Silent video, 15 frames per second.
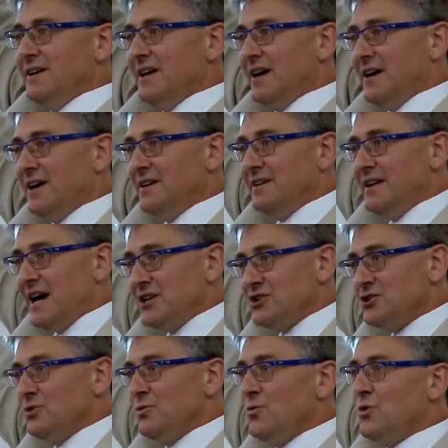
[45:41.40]

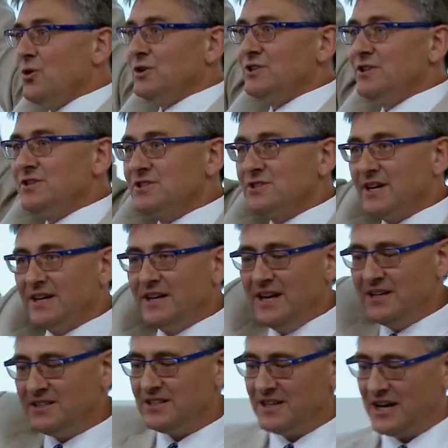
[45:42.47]
national waters and
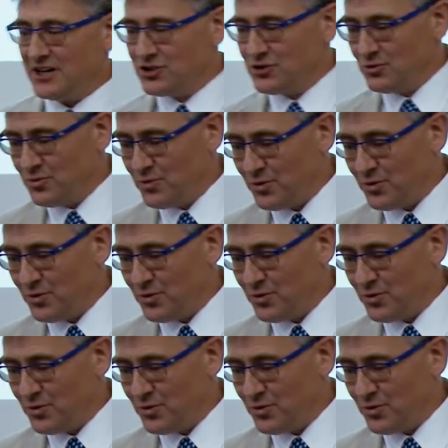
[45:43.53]
international